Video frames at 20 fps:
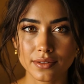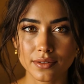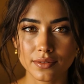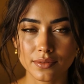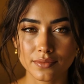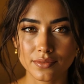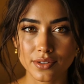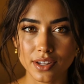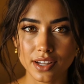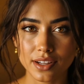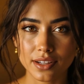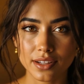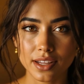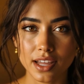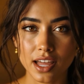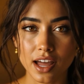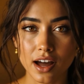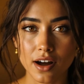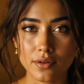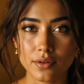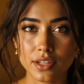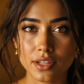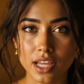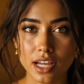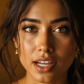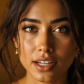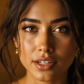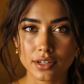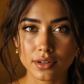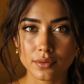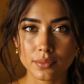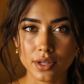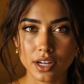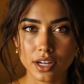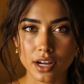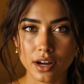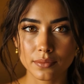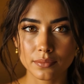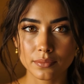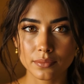Feel how light you
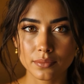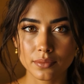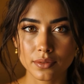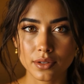become